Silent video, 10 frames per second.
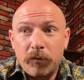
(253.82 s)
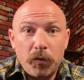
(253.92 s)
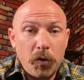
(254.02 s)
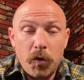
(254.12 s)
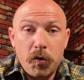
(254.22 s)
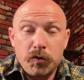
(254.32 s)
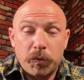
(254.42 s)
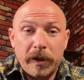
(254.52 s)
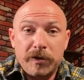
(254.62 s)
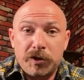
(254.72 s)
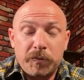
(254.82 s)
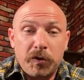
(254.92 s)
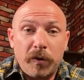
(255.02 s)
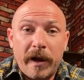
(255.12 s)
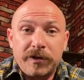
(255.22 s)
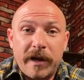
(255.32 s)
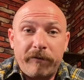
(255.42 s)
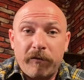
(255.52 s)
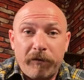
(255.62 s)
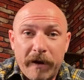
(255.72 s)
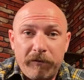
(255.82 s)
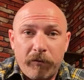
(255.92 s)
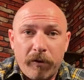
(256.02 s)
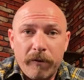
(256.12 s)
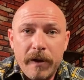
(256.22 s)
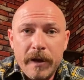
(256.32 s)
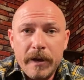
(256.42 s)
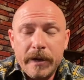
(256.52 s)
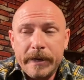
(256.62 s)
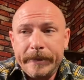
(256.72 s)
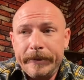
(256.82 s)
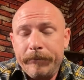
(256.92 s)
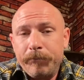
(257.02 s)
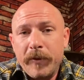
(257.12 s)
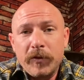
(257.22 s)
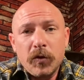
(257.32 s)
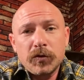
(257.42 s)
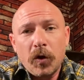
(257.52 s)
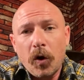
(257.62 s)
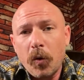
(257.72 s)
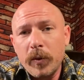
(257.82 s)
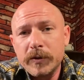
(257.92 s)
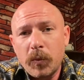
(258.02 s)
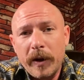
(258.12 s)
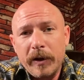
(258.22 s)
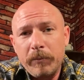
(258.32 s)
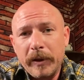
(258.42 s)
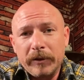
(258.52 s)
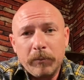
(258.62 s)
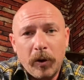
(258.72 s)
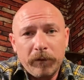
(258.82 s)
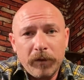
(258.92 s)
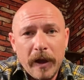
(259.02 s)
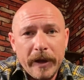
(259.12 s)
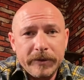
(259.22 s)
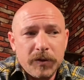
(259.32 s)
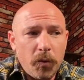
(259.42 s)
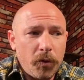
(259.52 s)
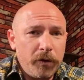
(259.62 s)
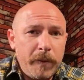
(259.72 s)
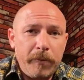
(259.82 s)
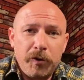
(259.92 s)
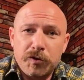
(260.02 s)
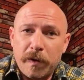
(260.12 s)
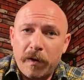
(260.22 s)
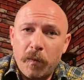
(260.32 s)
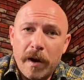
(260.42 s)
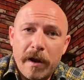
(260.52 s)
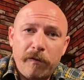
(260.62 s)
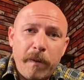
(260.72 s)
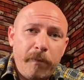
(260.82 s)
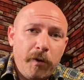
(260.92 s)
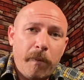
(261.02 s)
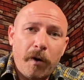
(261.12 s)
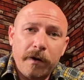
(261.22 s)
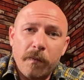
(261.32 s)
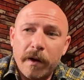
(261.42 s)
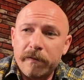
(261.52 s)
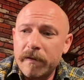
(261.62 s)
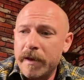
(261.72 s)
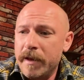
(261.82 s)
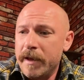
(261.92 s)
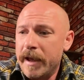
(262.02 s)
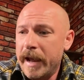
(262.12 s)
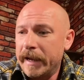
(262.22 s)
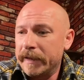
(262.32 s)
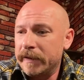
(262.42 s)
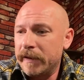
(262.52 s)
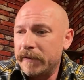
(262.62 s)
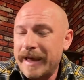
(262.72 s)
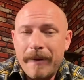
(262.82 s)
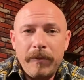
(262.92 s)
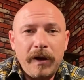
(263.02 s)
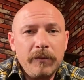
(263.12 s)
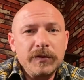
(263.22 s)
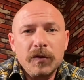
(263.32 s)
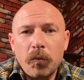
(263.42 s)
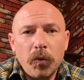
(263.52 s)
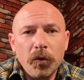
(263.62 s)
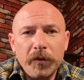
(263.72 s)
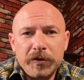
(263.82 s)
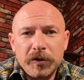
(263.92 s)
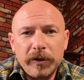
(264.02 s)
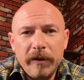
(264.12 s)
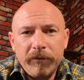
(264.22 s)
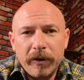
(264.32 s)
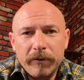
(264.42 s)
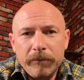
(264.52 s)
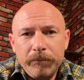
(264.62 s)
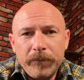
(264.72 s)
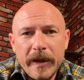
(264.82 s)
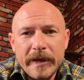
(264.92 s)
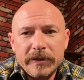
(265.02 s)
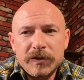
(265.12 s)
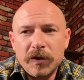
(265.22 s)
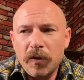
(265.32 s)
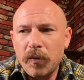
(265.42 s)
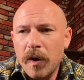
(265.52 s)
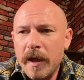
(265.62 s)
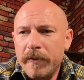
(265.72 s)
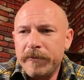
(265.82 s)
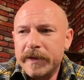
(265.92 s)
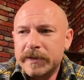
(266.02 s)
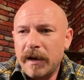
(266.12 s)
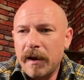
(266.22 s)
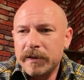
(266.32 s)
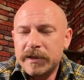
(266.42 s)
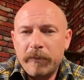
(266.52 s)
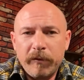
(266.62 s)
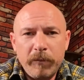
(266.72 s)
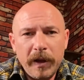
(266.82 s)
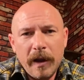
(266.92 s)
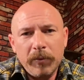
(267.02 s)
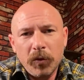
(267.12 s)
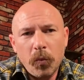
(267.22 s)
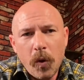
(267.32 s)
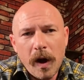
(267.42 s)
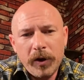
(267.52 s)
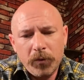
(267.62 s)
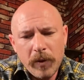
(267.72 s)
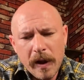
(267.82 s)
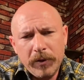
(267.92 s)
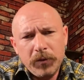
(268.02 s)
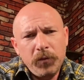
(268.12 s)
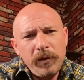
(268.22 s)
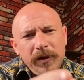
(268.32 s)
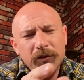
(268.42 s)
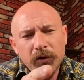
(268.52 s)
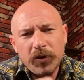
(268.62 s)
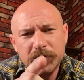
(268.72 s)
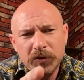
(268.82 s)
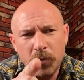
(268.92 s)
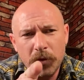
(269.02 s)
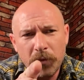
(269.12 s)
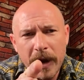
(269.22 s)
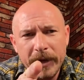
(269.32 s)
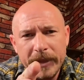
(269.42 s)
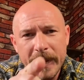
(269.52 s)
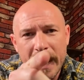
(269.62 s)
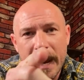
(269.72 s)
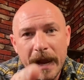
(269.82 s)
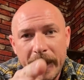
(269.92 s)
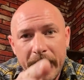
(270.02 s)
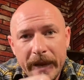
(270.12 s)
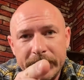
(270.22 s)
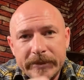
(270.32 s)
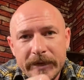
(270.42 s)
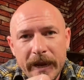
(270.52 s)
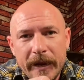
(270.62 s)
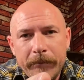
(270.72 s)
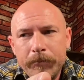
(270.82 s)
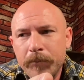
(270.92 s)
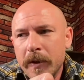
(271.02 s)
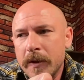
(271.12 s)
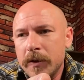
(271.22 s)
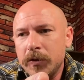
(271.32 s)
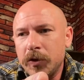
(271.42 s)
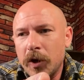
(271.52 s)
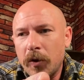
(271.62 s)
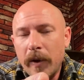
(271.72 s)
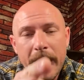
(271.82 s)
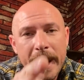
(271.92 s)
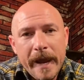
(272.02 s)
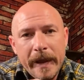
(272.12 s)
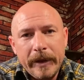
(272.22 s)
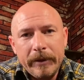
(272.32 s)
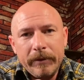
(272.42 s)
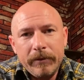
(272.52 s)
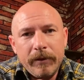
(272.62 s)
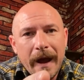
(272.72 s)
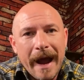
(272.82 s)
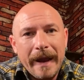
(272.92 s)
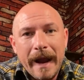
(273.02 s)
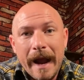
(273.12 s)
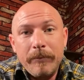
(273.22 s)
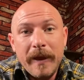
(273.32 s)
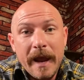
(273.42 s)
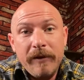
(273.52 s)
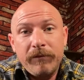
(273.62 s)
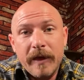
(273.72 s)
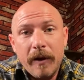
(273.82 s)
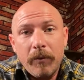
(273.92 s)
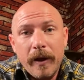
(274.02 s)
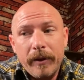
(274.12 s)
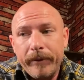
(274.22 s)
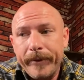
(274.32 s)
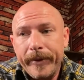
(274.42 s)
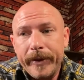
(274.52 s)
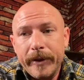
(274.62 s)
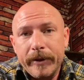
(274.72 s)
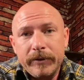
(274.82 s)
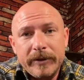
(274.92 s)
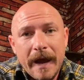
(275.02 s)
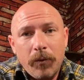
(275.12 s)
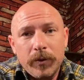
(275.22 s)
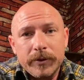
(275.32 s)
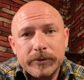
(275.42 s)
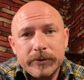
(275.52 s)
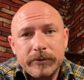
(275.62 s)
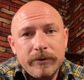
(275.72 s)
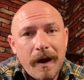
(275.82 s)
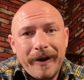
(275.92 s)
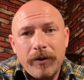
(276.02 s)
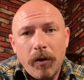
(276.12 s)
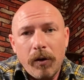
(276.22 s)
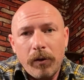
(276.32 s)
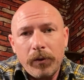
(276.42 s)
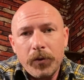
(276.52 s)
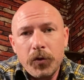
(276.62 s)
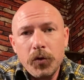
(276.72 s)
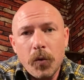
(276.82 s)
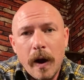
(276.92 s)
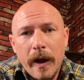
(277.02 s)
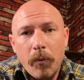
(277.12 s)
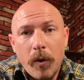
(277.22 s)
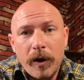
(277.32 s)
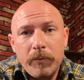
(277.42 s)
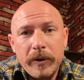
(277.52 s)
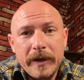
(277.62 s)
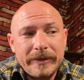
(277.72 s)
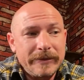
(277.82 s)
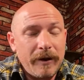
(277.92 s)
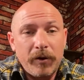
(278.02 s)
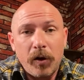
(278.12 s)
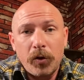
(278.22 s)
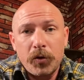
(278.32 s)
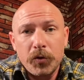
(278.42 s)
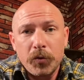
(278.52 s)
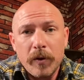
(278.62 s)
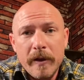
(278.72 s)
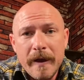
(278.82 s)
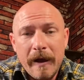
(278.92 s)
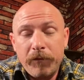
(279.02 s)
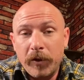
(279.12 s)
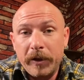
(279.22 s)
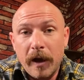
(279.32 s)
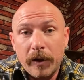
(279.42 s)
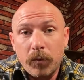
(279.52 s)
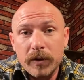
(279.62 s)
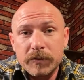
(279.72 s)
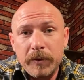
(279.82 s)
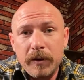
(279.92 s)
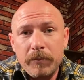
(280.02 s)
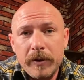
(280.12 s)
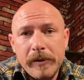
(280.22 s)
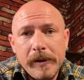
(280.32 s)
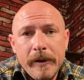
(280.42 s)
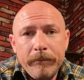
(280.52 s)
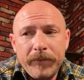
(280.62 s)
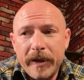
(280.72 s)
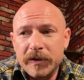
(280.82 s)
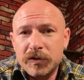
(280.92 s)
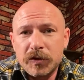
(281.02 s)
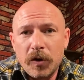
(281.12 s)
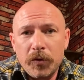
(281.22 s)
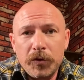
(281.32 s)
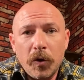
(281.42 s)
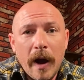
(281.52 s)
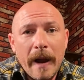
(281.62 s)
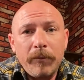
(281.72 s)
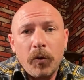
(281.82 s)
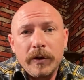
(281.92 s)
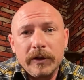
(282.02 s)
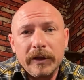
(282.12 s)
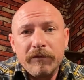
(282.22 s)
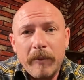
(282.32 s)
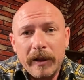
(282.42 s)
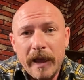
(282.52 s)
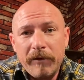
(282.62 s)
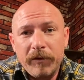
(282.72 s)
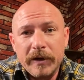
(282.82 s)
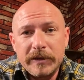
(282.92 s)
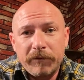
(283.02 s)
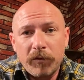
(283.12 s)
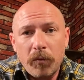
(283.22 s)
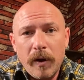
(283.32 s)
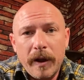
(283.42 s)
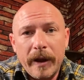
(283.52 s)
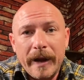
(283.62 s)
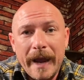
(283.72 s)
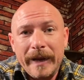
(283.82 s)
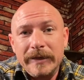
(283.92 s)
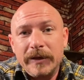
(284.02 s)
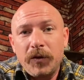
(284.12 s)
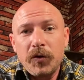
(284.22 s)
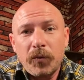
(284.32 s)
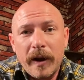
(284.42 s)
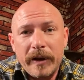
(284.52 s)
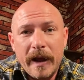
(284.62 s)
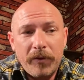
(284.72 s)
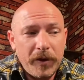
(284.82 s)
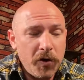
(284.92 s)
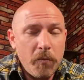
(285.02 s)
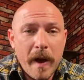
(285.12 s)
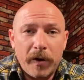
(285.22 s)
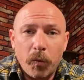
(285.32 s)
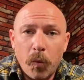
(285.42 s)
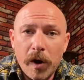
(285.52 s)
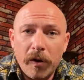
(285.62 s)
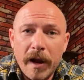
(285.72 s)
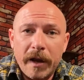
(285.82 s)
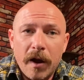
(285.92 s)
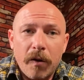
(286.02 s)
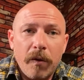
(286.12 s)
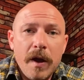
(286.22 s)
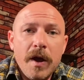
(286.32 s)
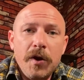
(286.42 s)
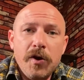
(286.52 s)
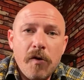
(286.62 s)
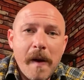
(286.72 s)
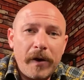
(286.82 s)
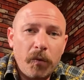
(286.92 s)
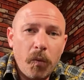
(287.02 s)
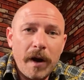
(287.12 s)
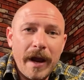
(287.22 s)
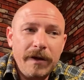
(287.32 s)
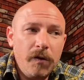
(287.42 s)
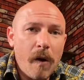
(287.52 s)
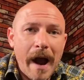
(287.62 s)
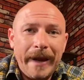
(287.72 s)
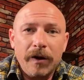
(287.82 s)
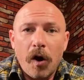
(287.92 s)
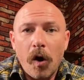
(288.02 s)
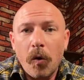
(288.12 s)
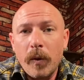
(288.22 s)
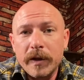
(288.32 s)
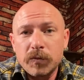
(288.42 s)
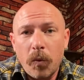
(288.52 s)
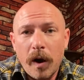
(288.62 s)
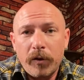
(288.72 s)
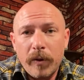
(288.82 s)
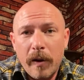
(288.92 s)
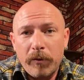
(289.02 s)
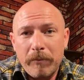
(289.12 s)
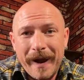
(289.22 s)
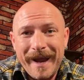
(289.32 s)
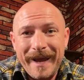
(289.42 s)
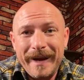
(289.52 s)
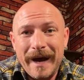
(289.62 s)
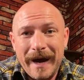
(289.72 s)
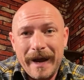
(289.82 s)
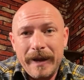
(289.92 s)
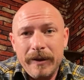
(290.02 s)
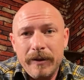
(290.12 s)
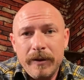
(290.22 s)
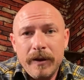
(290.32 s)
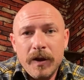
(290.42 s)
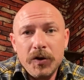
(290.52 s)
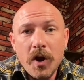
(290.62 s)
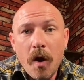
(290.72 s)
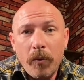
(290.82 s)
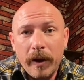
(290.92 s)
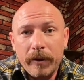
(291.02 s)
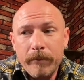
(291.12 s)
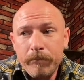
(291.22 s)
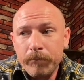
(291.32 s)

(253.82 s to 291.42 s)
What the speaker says: whose relationships you don't actually have to fight for. And those will always wind up being the barflies, or the people you're drinking with, the people you party with. And that becomes the world that you live in. And so this concept of being able to walk around and really look someone right in the eye and say, hey, I behaved that way, and that was not at all who I want to be. It's not at all who I feel like God wants me to be. And so, I'm going to live my life in a different way. And I can tell you right now that no matter where I go, no matter what I do, I can always walk around with my head high, knowing